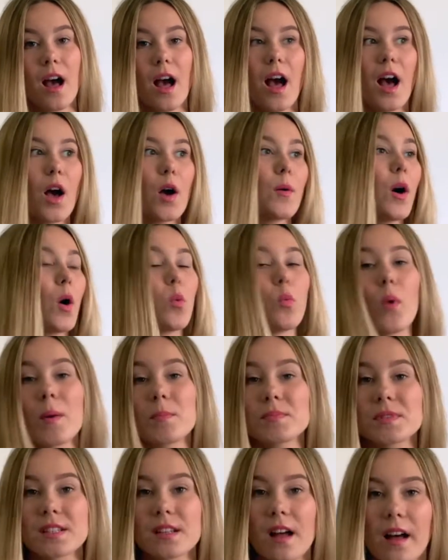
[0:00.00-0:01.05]
a
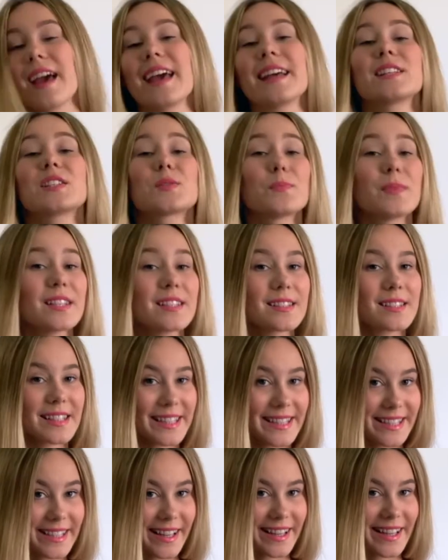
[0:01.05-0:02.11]
website, it's
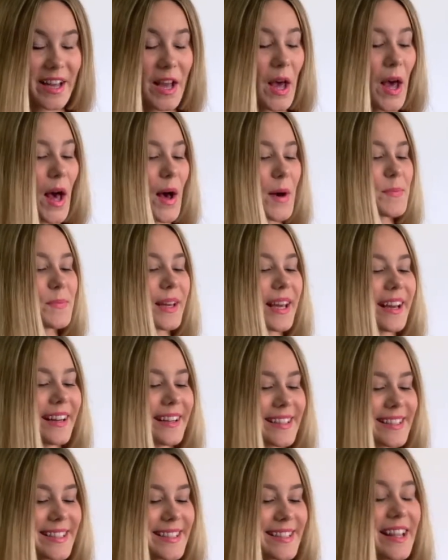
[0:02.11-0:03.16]
misleading,
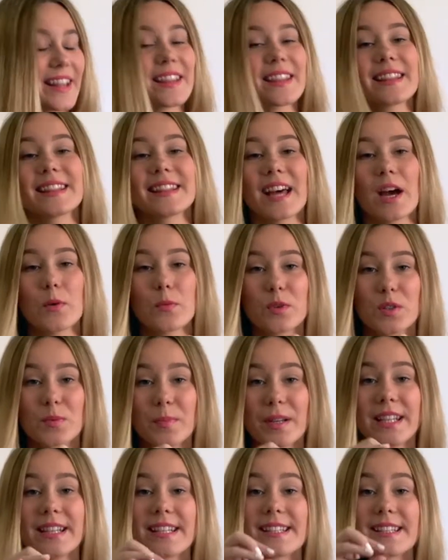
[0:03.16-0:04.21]
because that would
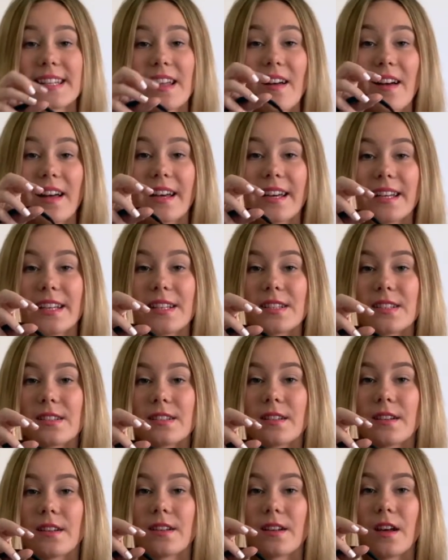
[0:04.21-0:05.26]
be the size
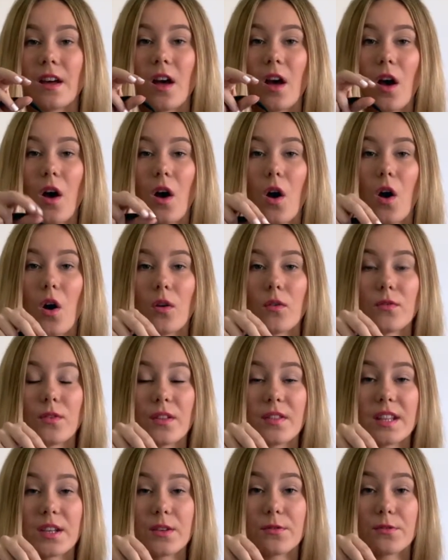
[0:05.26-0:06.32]
of
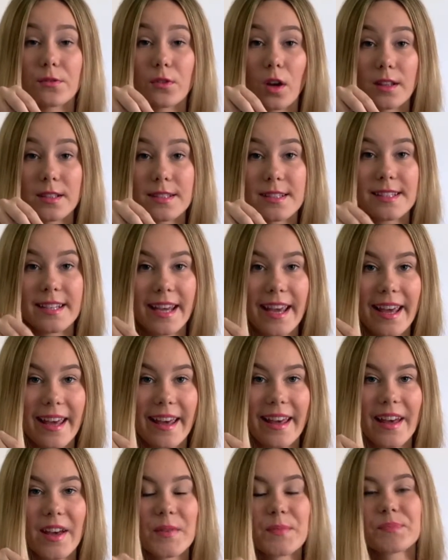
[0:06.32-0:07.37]
the front
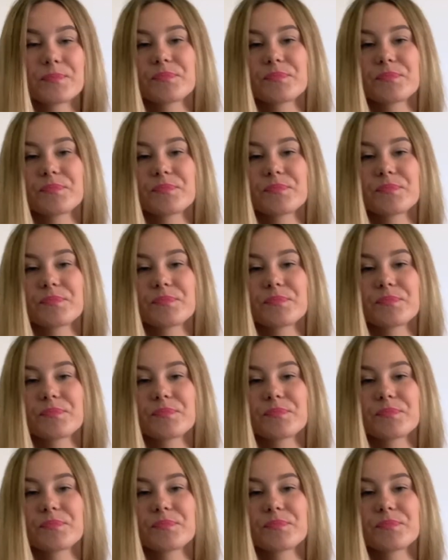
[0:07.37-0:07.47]
here.